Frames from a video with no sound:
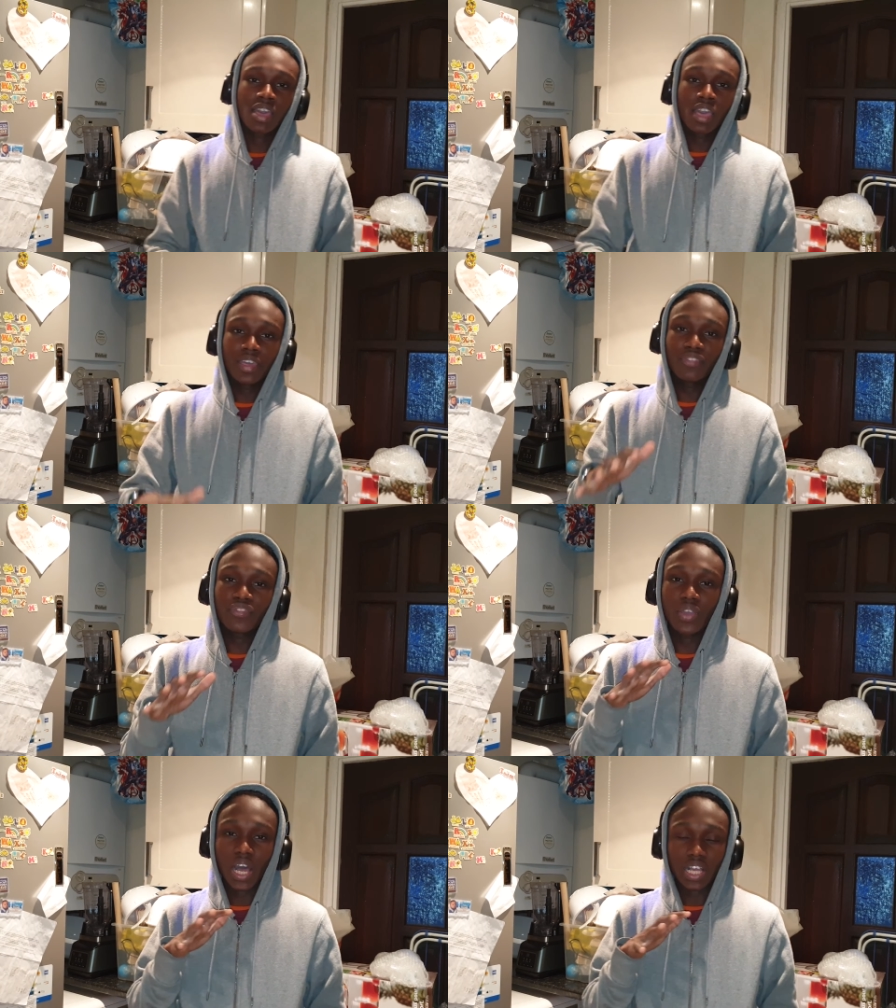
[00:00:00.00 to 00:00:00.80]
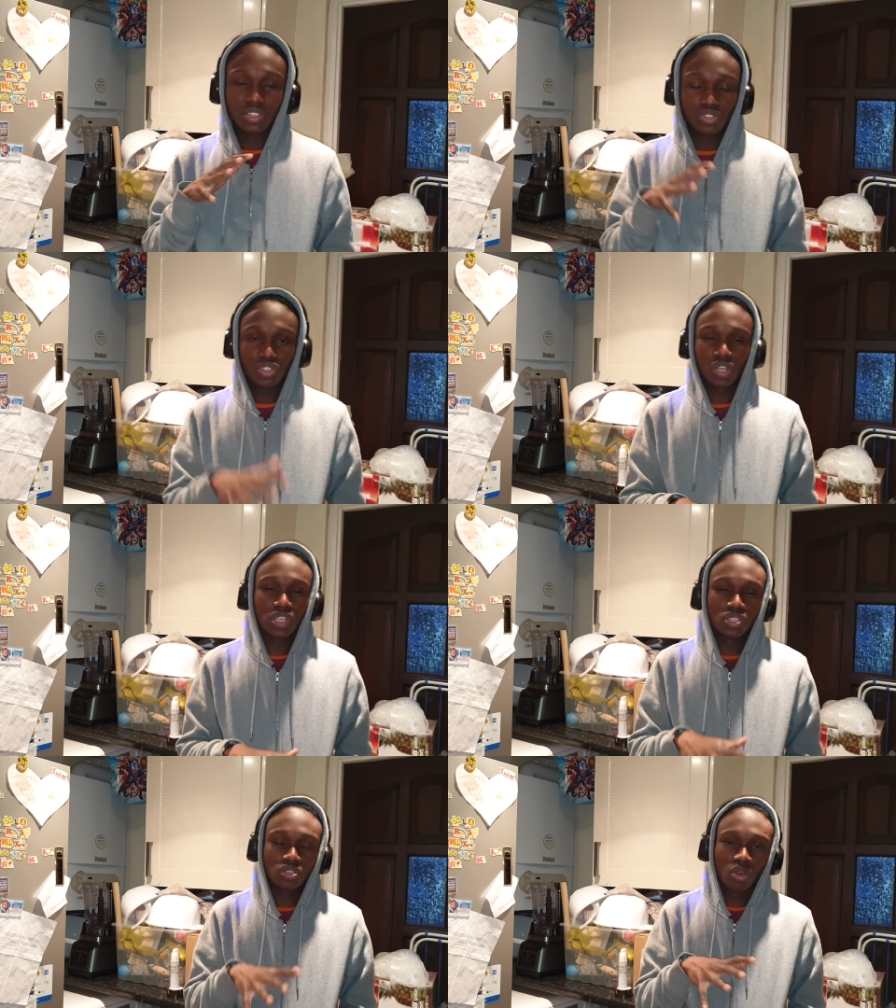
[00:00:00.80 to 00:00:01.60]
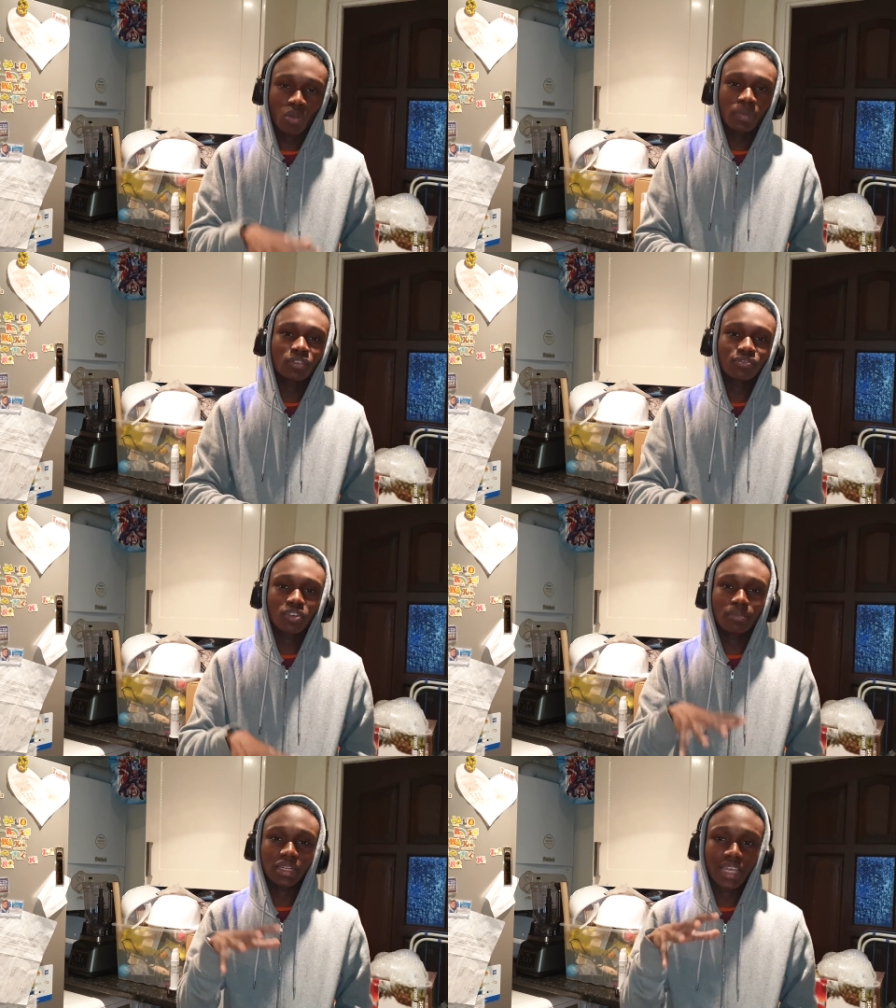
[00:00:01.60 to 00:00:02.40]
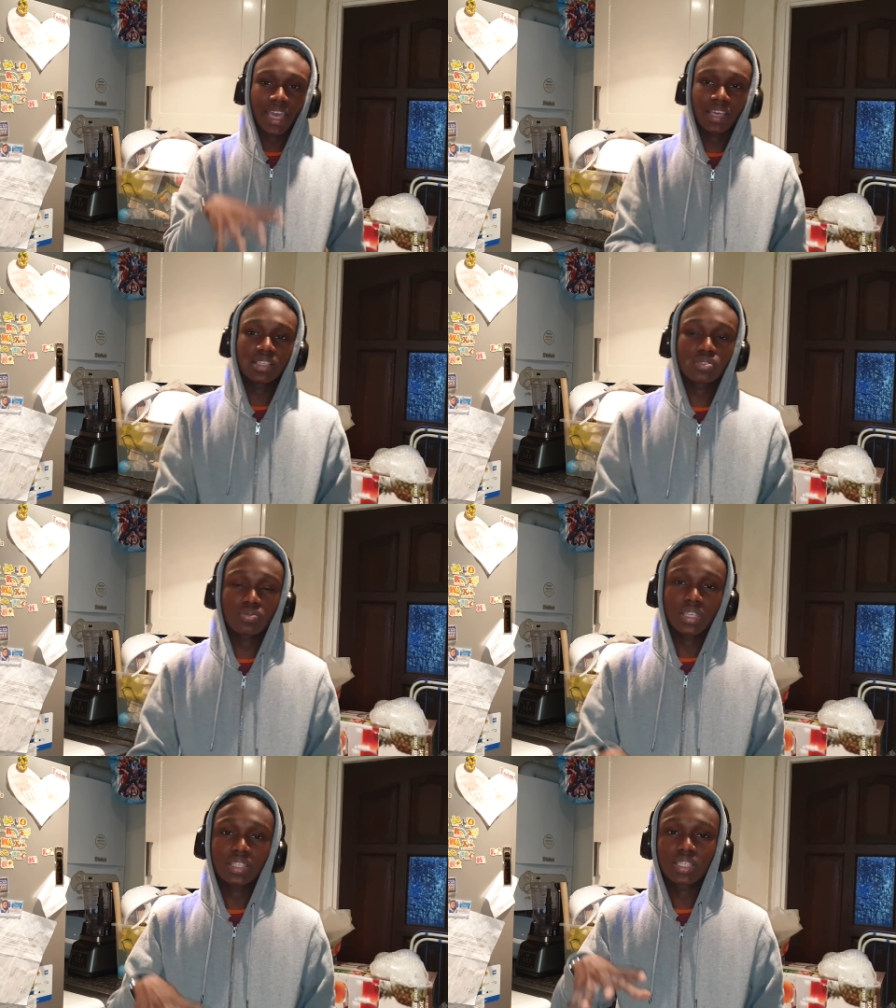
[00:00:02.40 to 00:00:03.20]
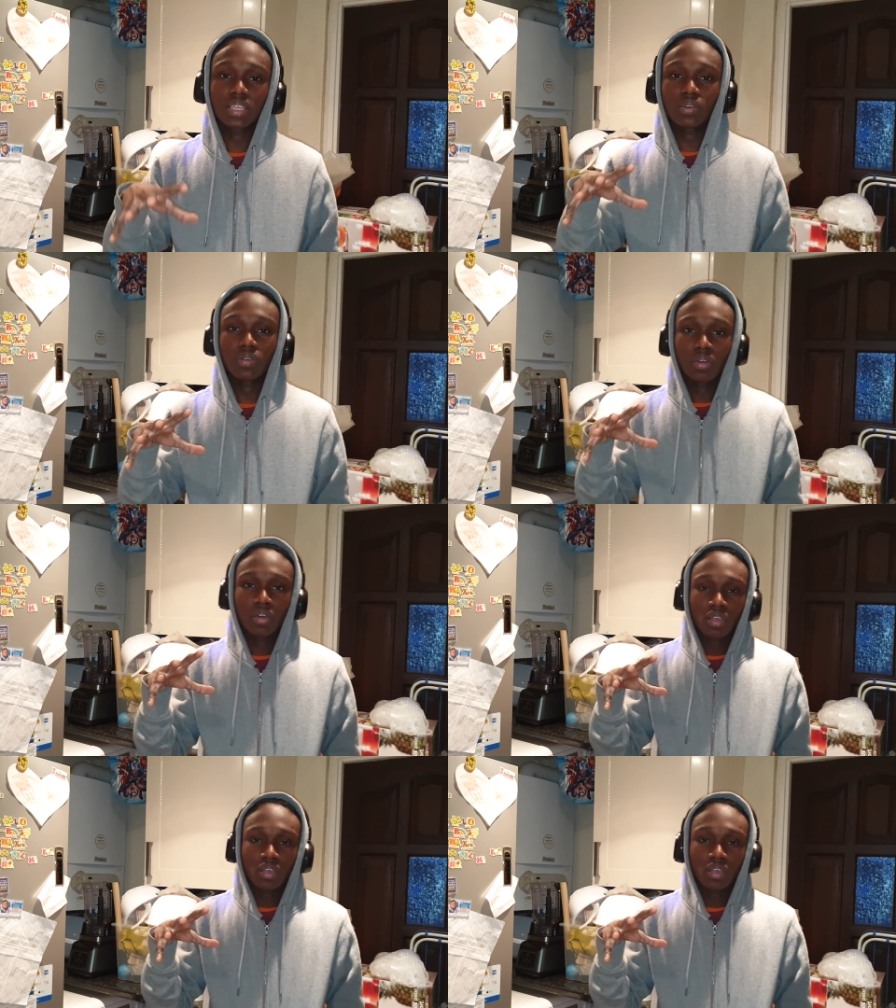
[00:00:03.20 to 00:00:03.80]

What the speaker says: if you are just coming from an S20